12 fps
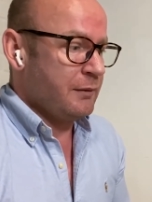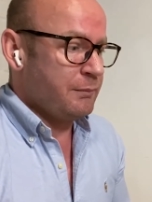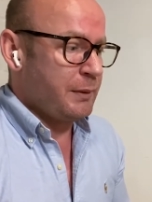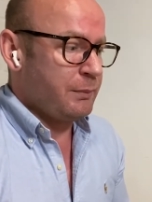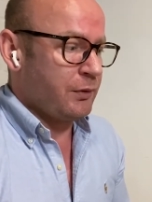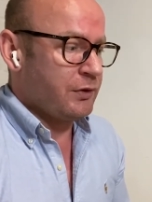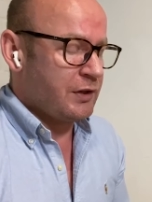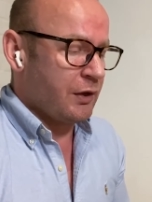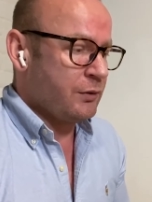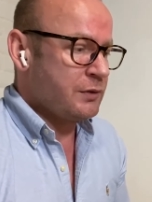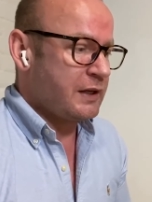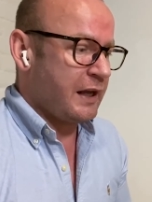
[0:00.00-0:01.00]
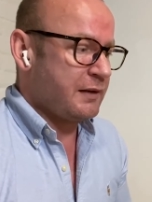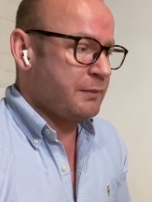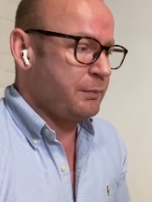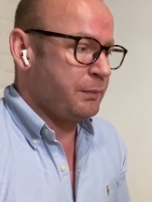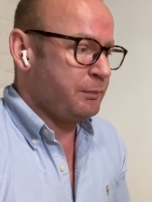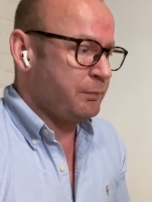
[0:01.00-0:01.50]
people don't get
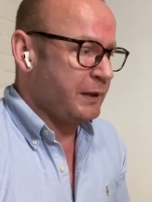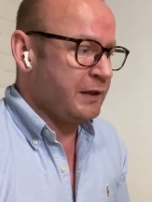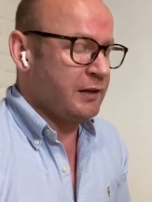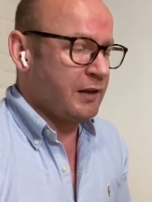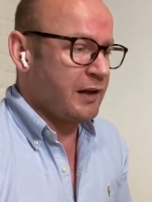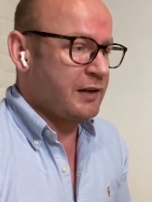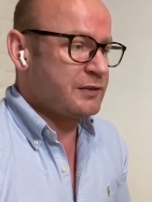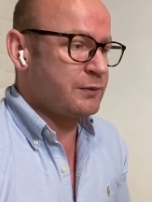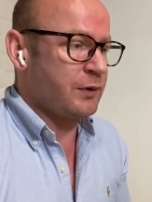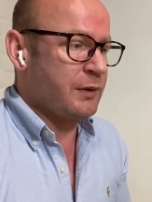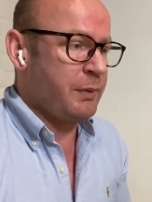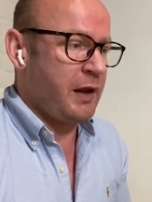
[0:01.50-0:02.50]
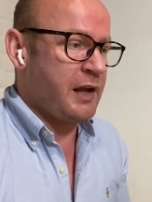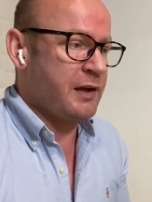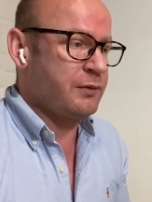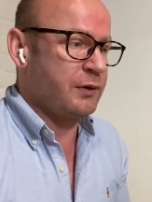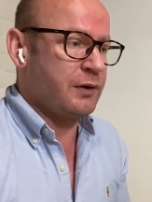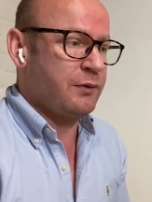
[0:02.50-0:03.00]
penalized for the
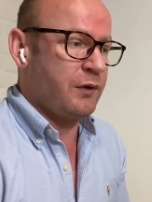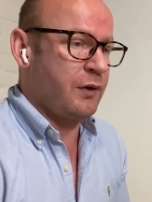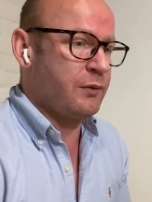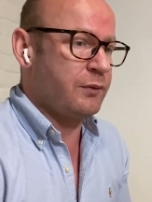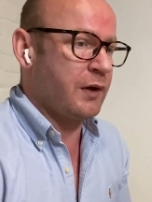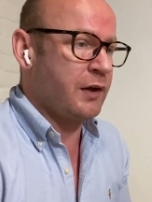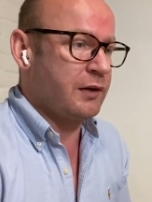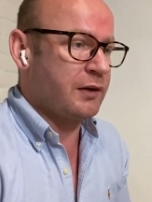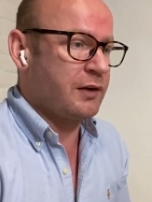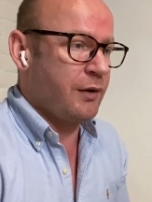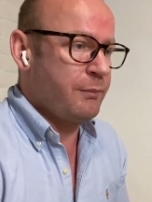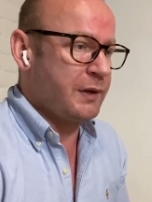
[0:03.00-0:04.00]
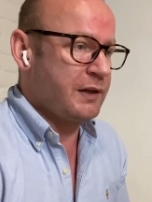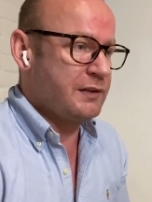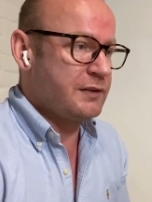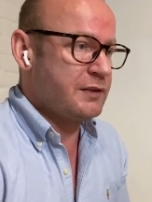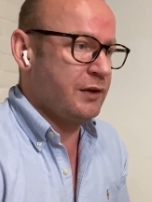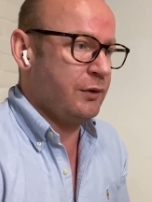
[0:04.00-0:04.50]
behavior of other companies.
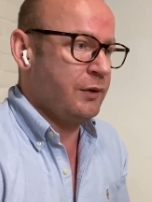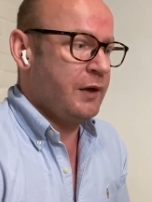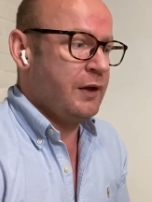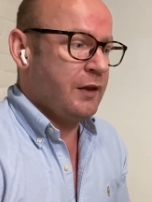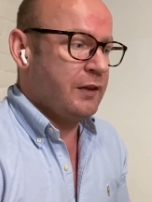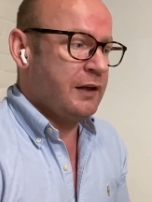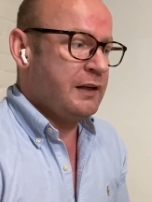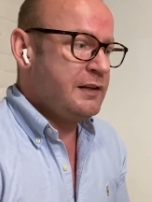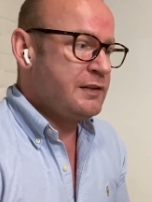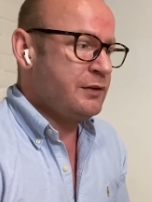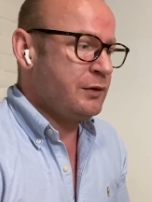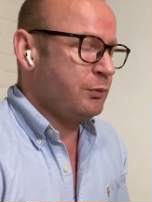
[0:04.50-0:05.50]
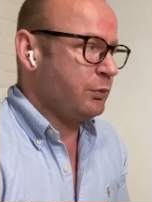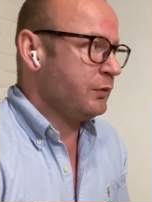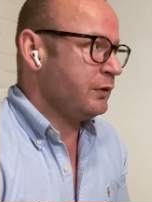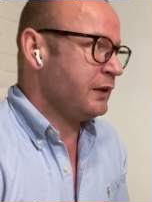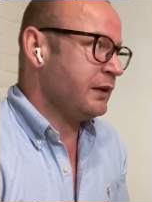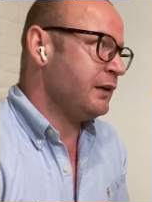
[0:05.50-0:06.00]
So they need to
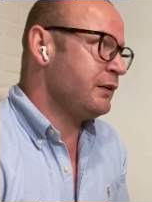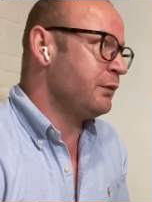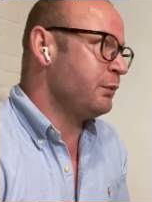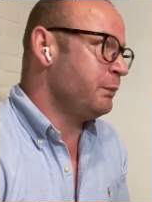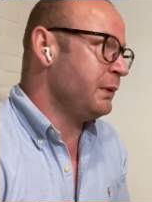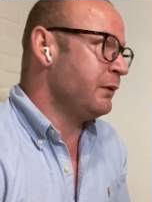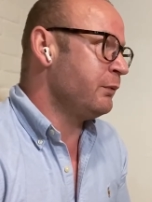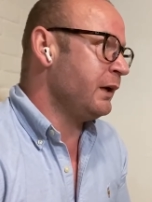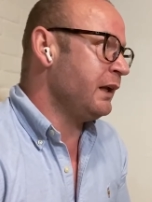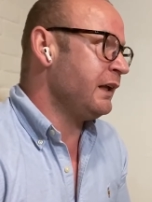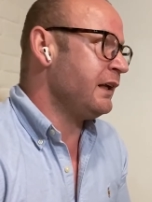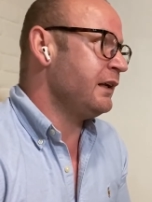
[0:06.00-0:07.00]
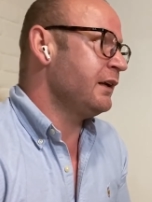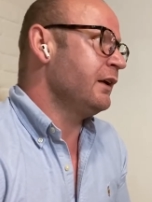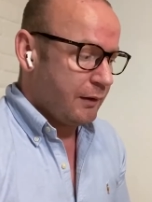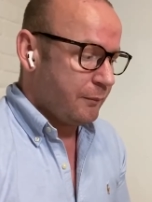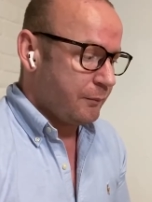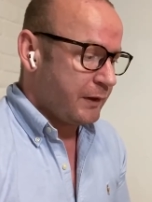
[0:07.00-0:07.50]
be really
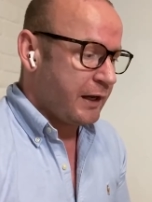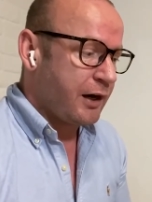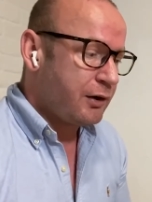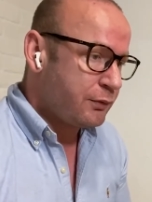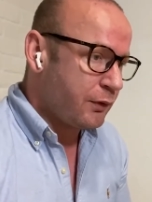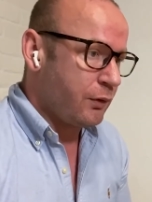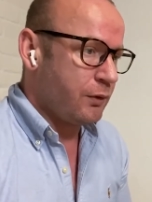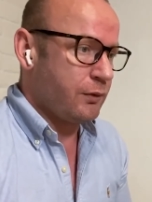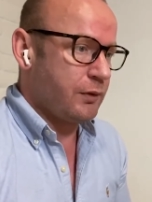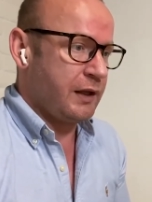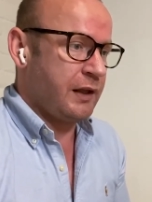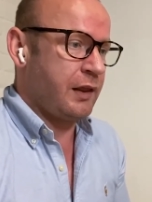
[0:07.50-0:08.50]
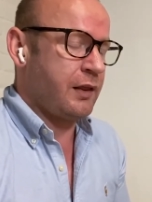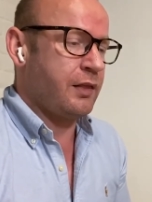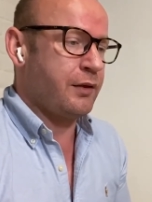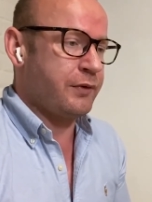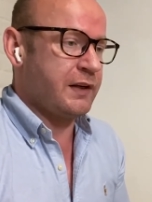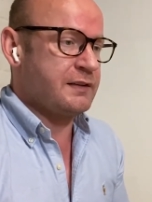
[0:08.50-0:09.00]
careful in
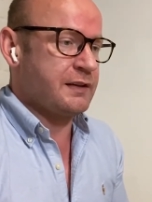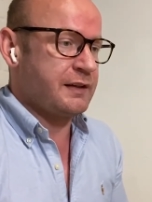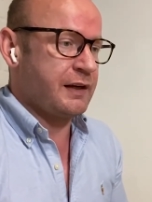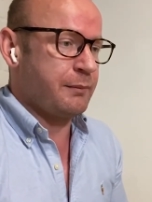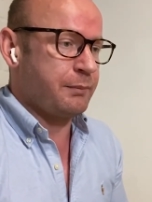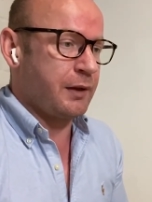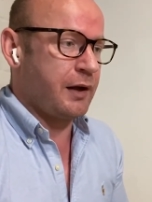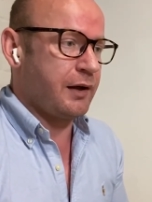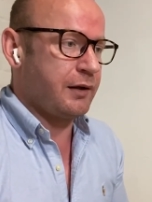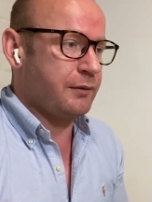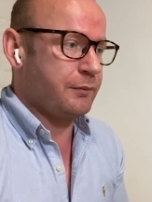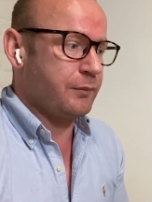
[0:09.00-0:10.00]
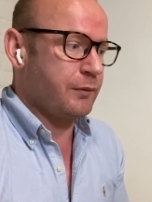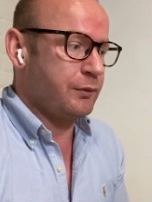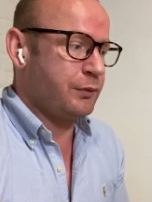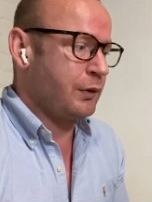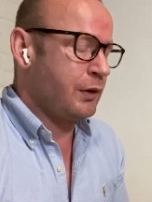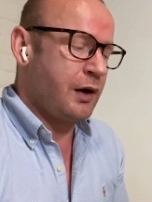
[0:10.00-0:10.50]
the things that they apply
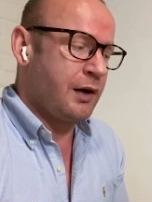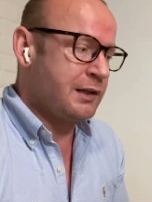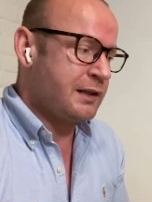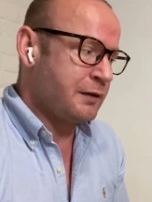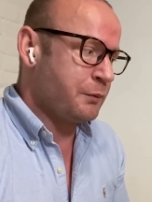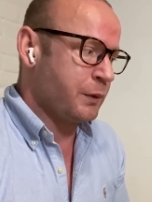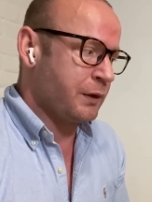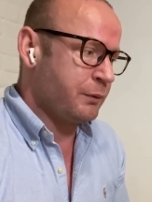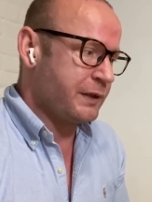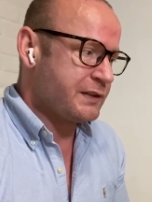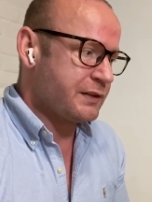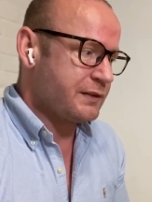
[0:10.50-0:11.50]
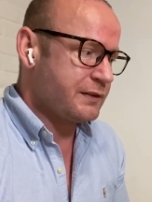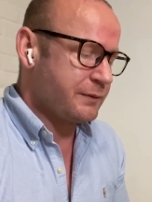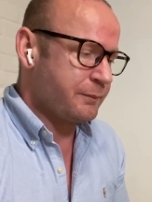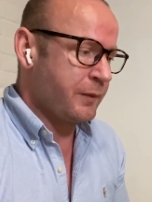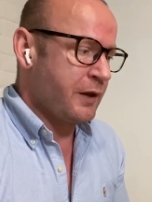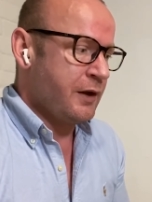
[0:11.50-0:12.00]
for 101 reasons.
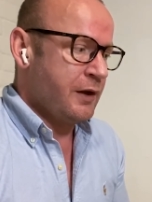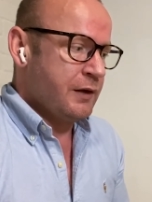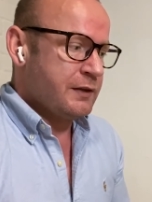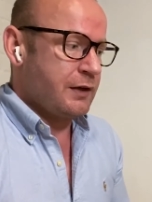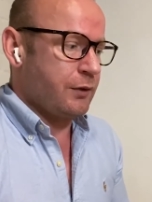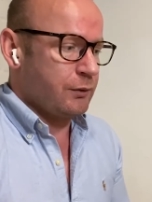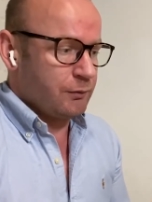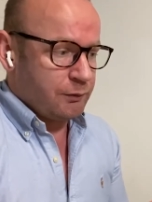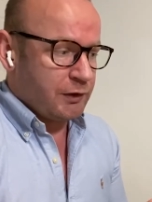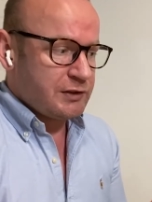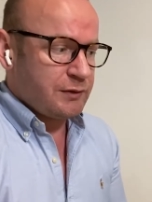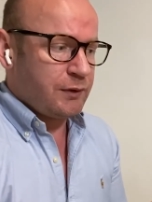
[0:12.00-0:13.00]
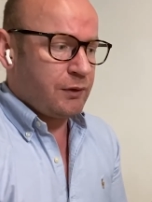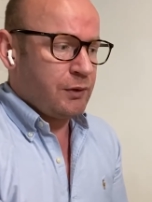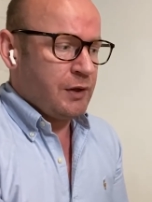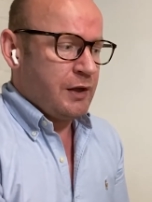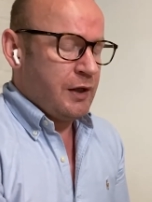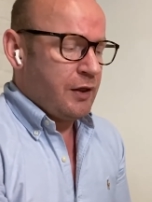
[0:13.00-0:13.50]
So first of
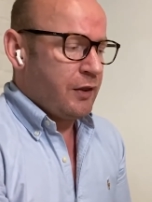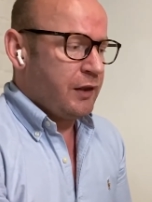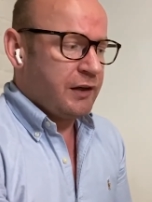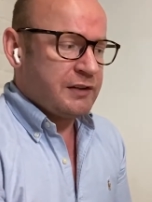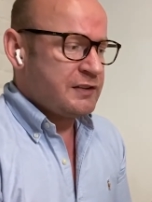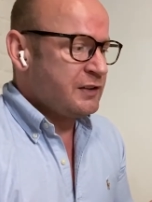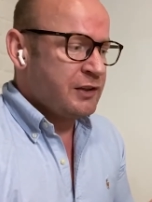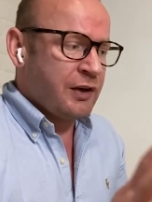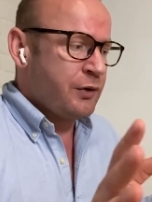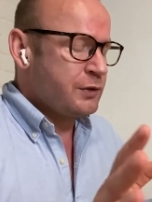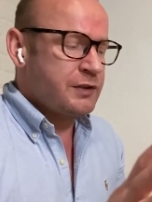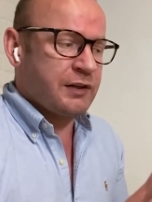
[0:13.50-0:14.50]
all, there's not